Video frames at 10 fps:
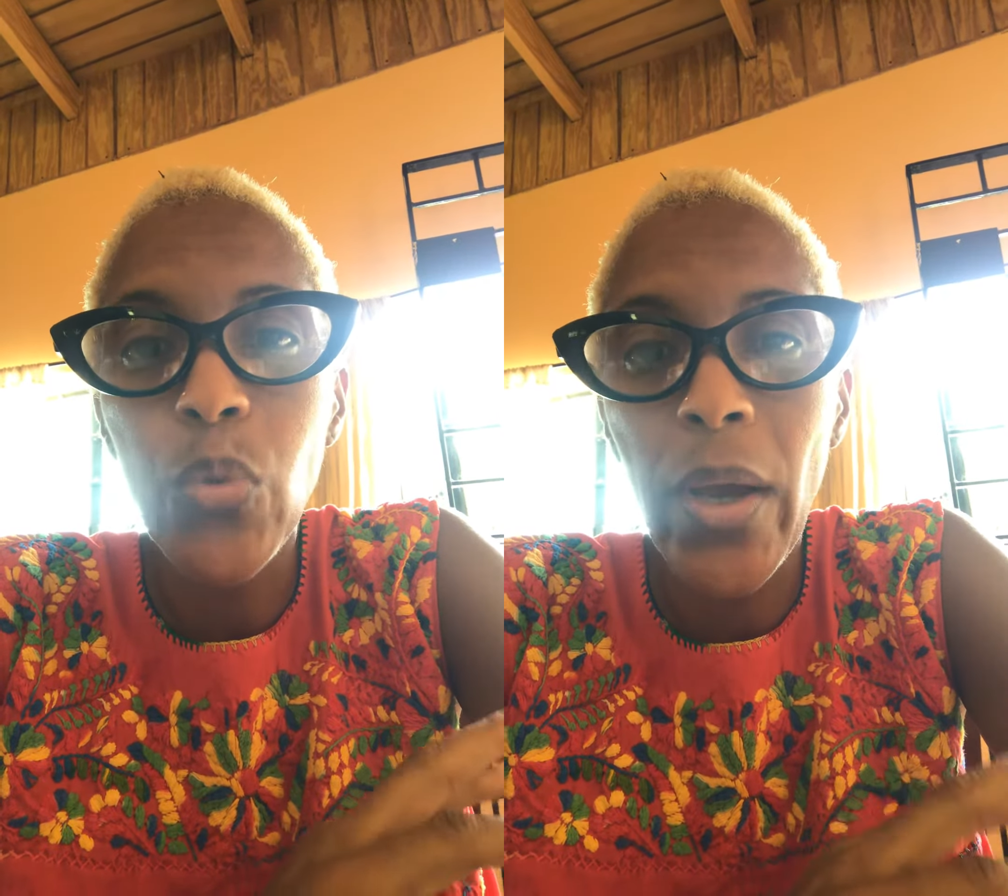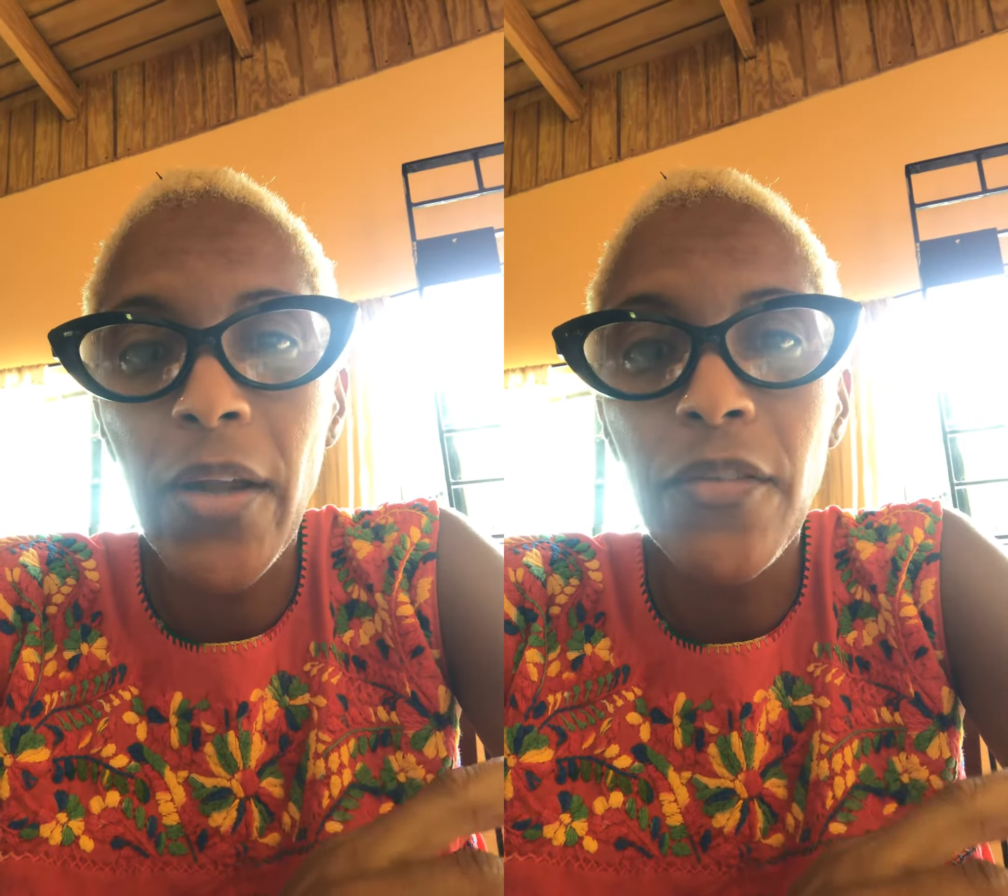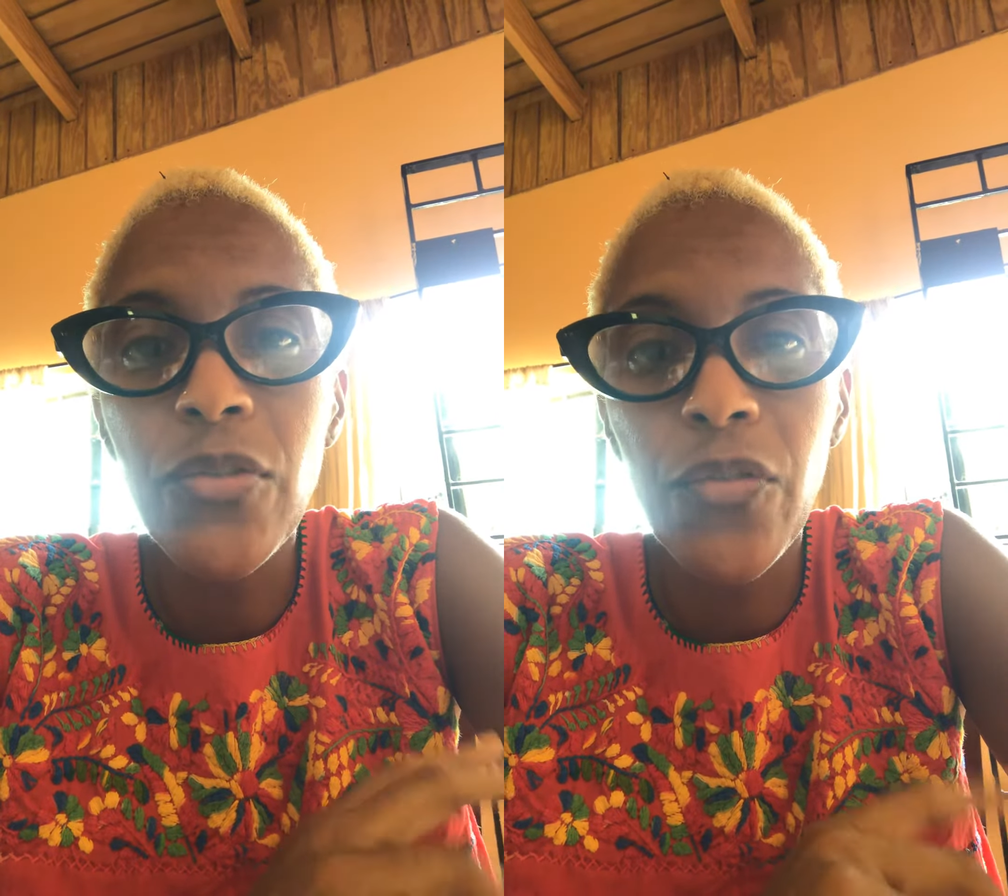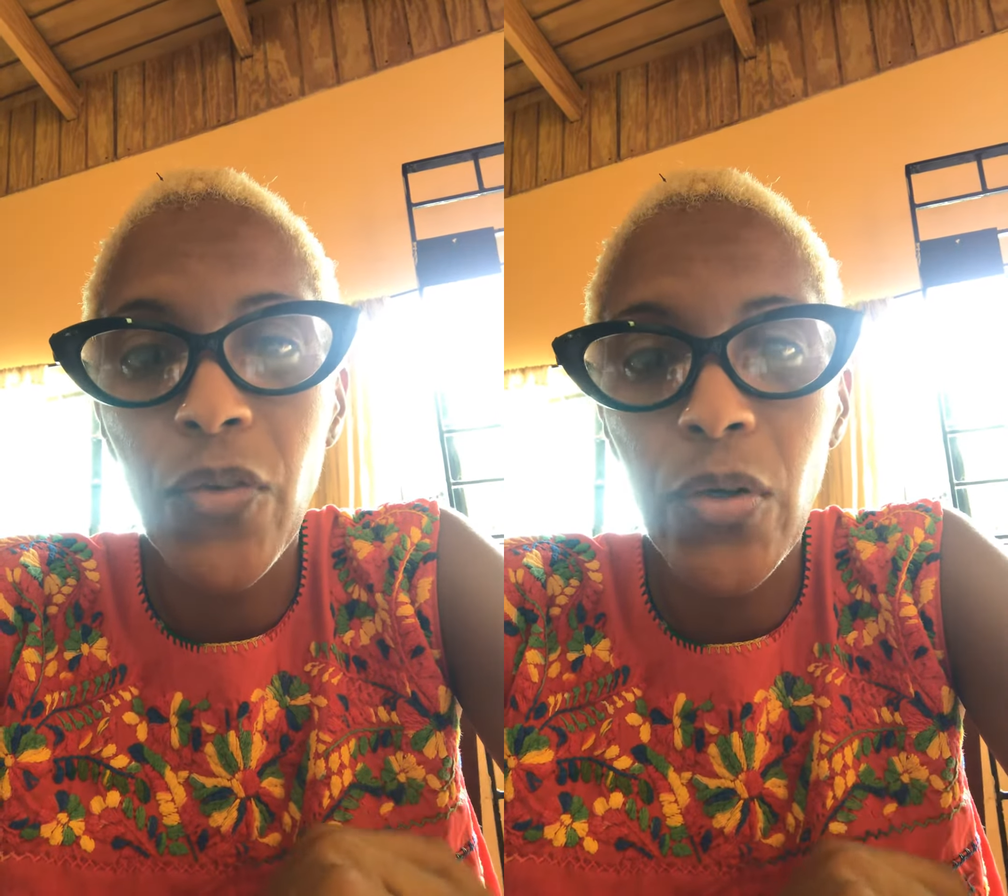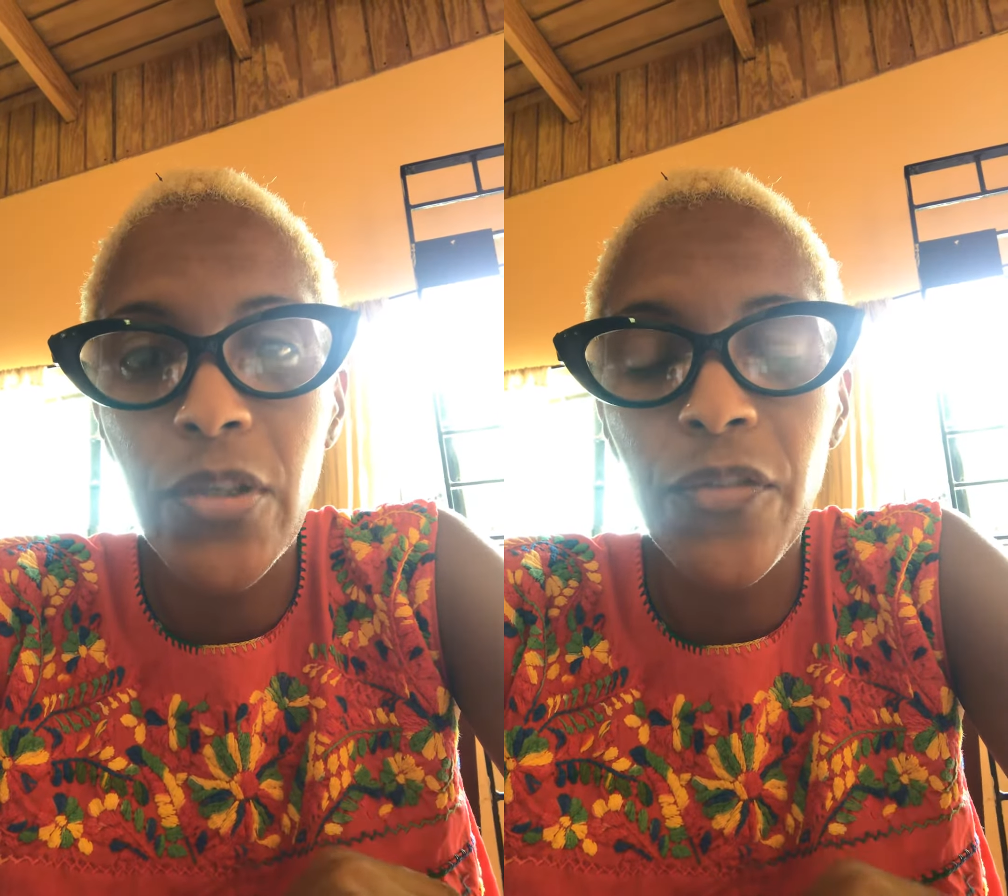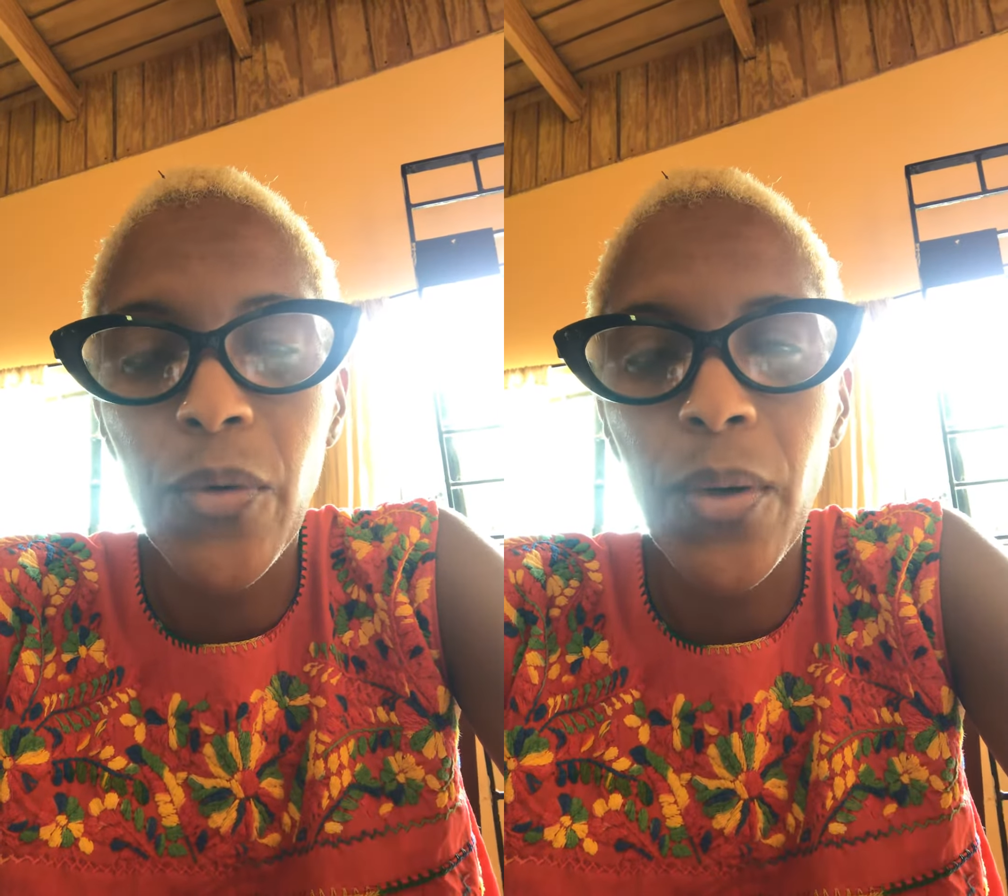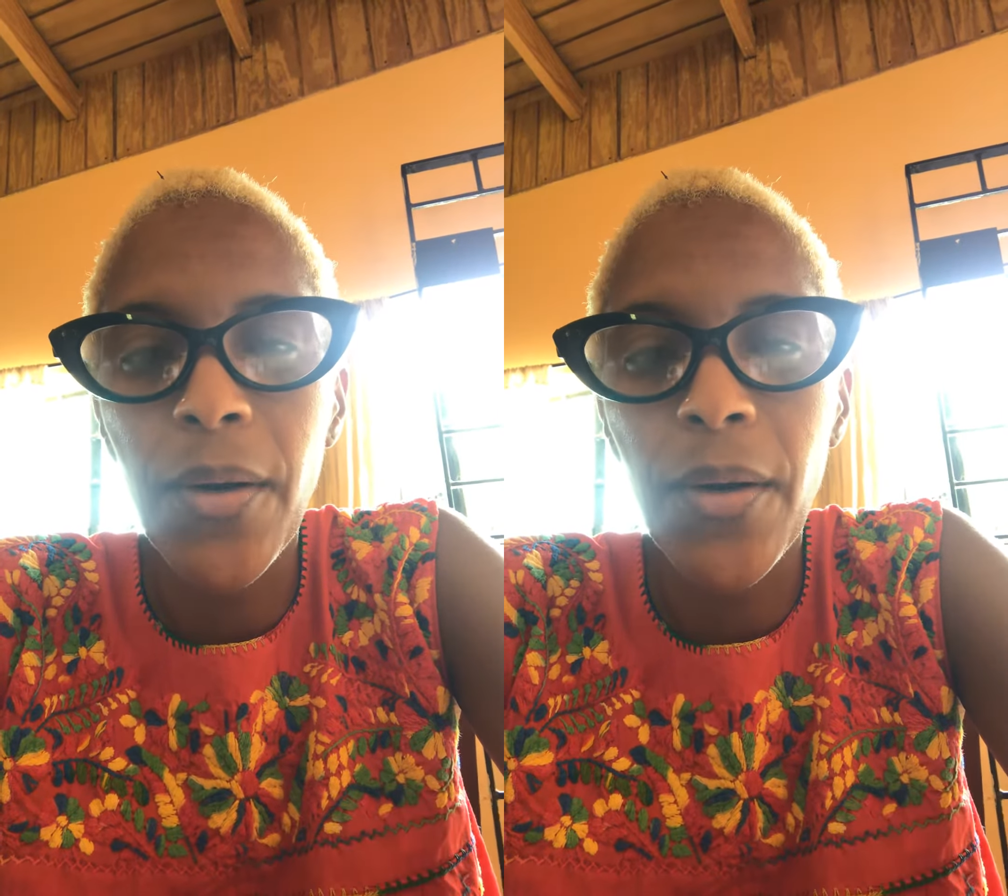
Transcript: 12 to 44,